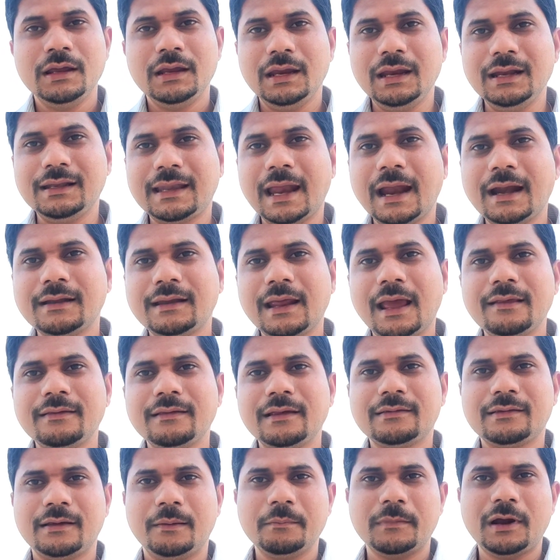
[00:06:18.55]
it acts
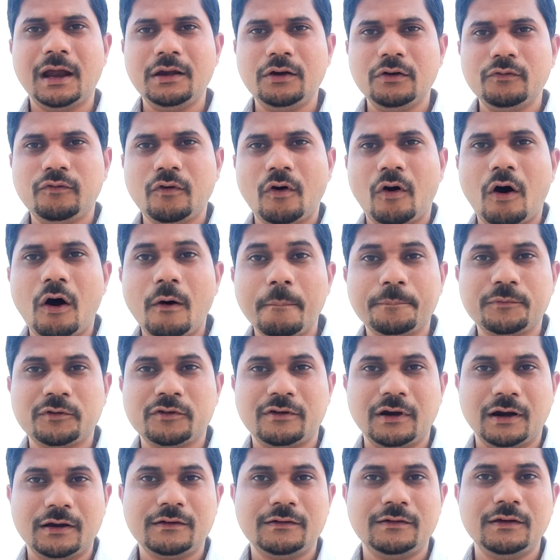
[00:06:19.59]
as some kind of
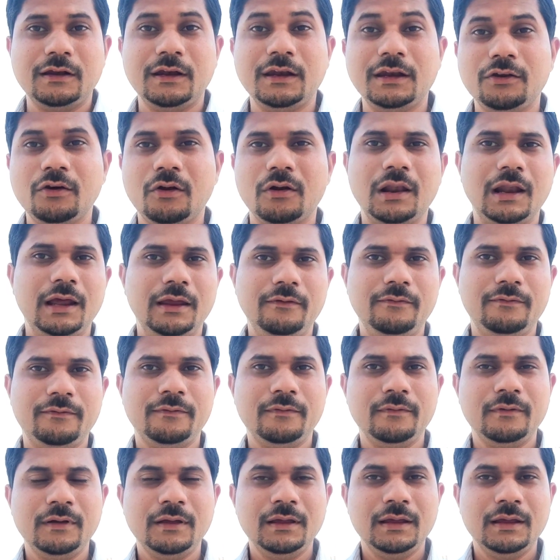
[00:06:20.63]
obstruction in your life.